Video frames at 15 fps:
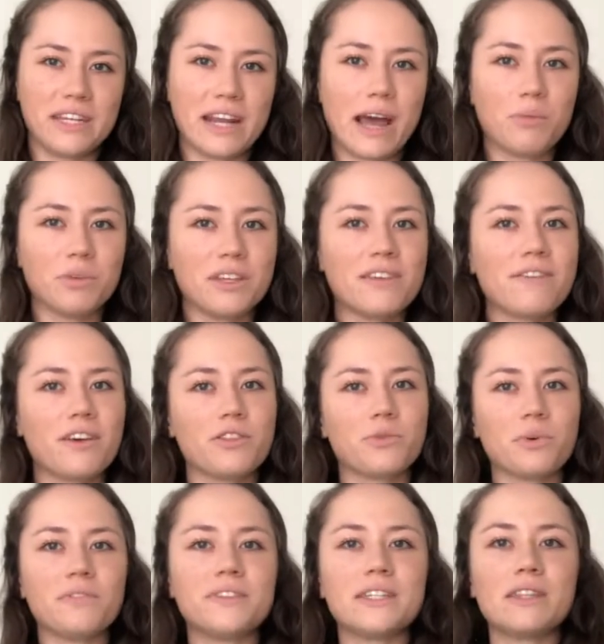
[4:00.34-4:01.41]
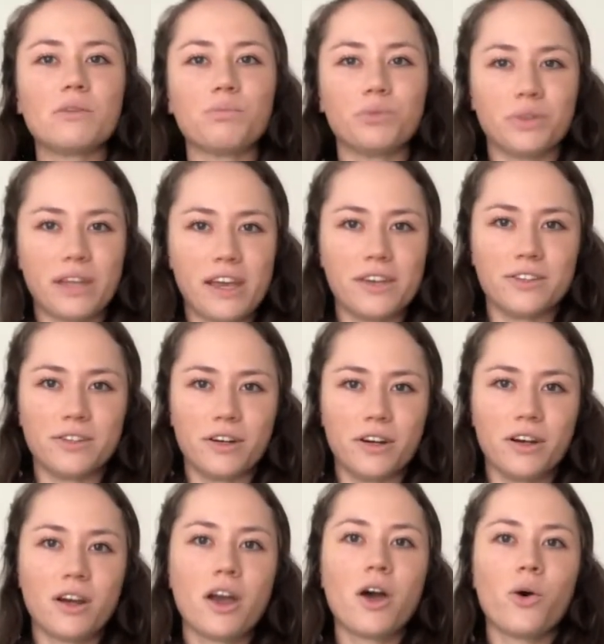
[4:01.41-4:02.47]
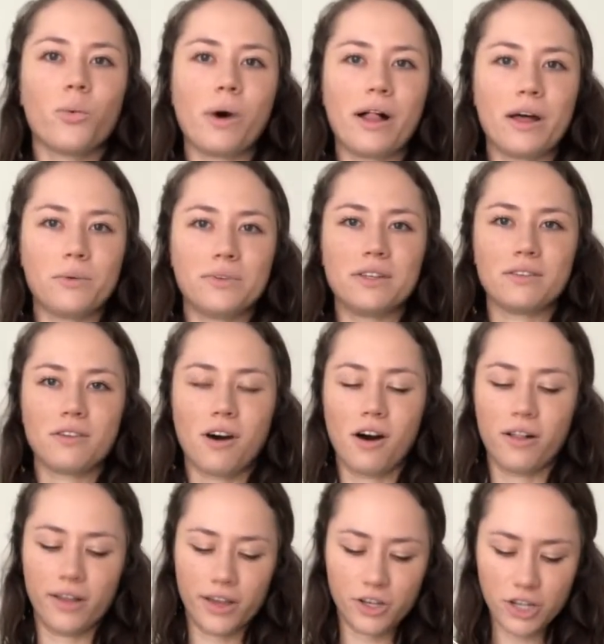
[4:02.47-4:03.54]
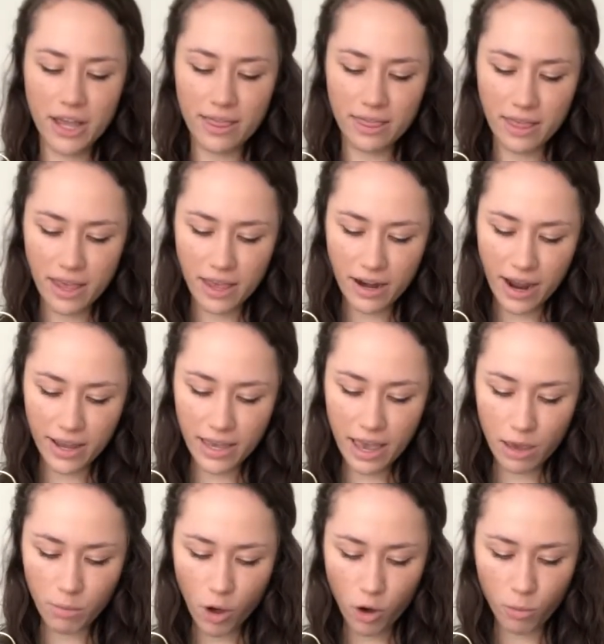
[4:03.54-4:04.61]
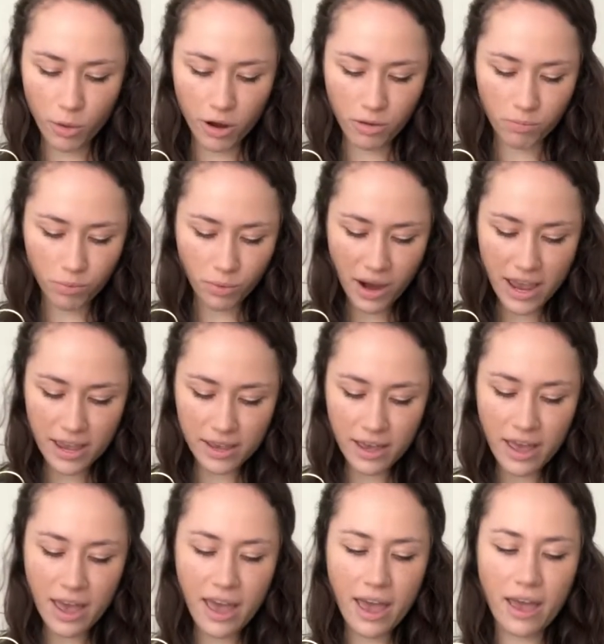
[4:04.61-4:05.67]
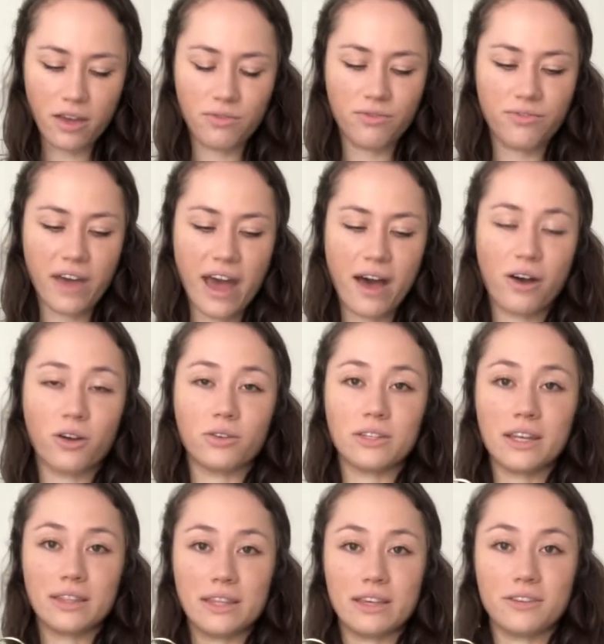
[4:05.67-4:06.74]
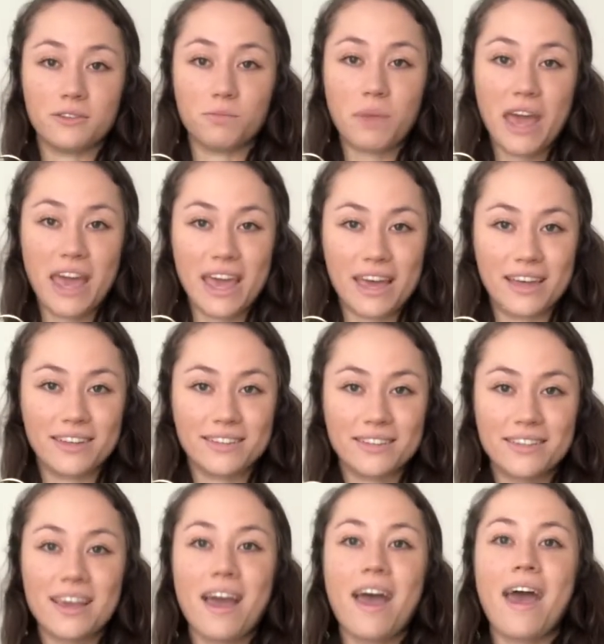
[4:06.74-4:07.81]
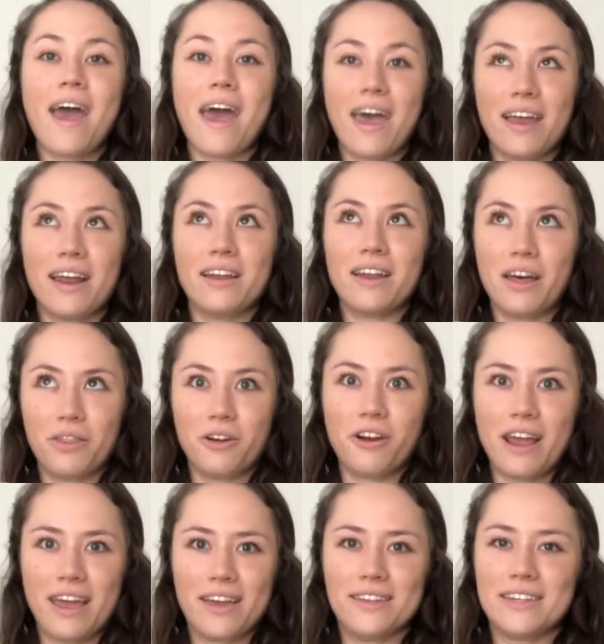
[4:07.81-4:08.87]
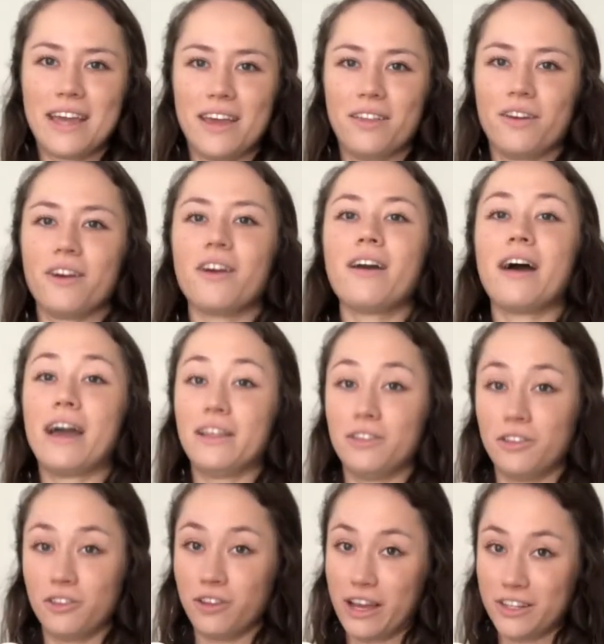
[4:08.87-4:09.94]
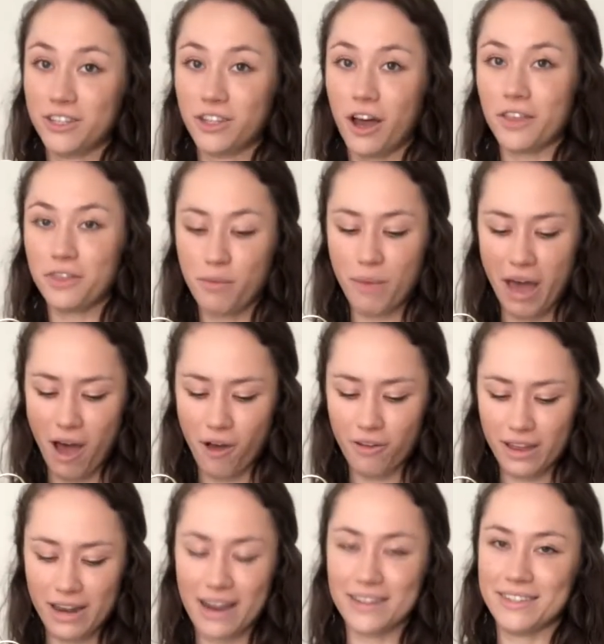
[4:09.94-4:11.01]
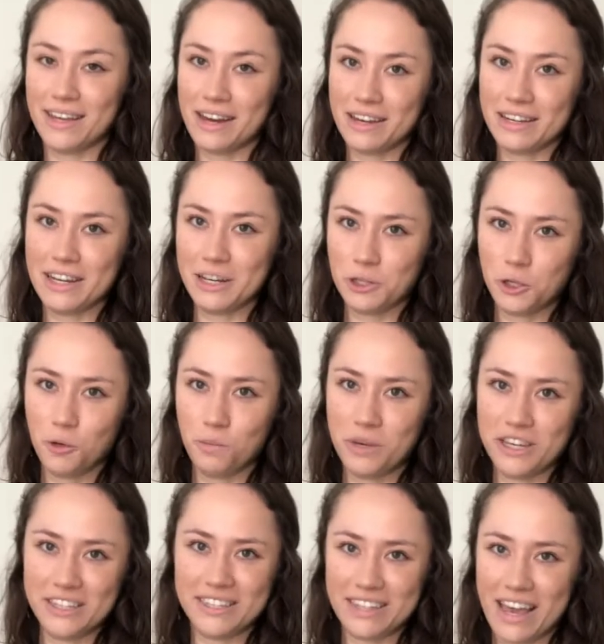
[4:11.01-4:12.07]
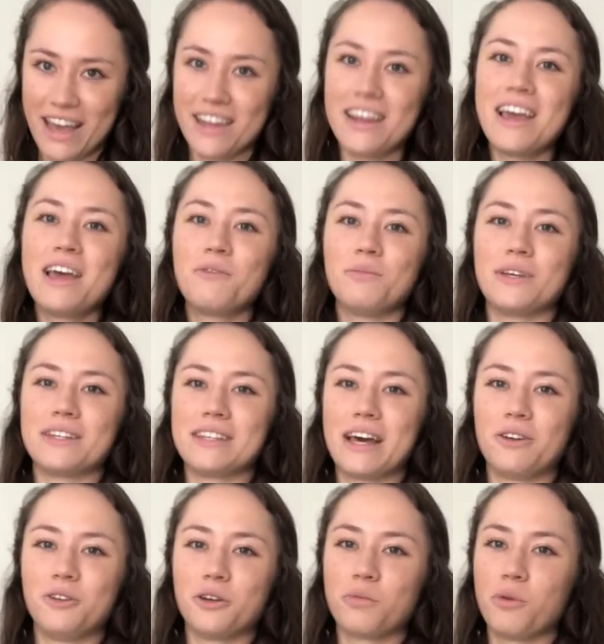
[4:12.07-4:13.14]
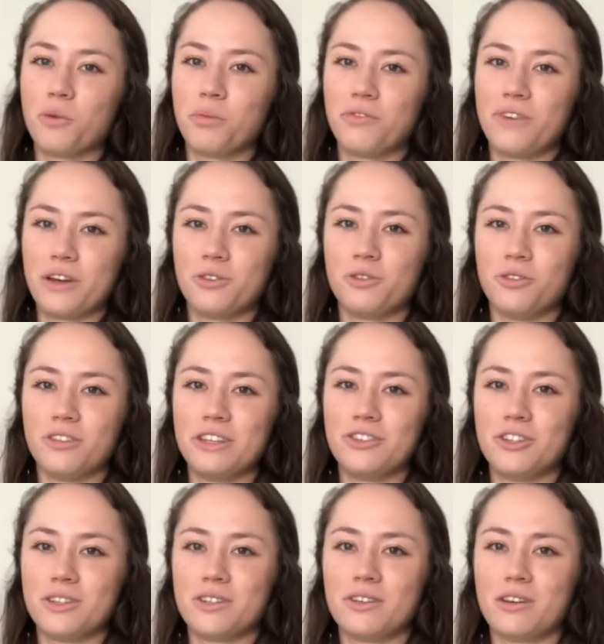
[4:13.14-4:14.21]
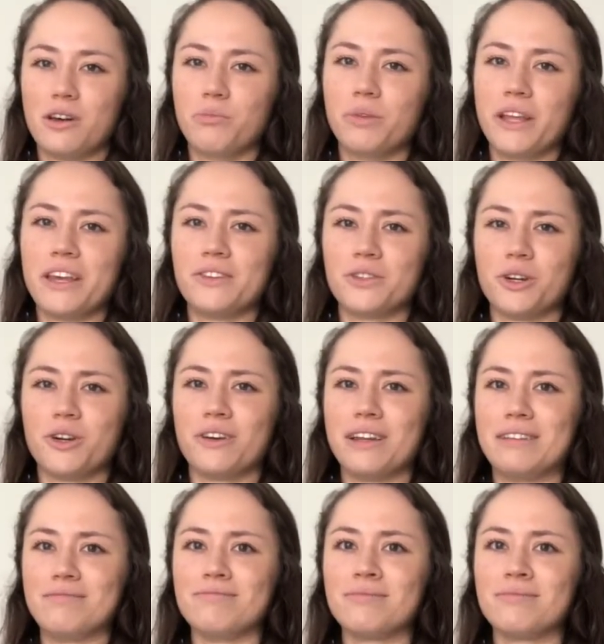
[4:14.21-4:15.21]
I believe I thrifted the blazer while I was in college, and then I came home on a break and found these pants at another Ann Taylor. I sought them out, and I said I need a 2-piece set because that'll look more professional than just a blazer and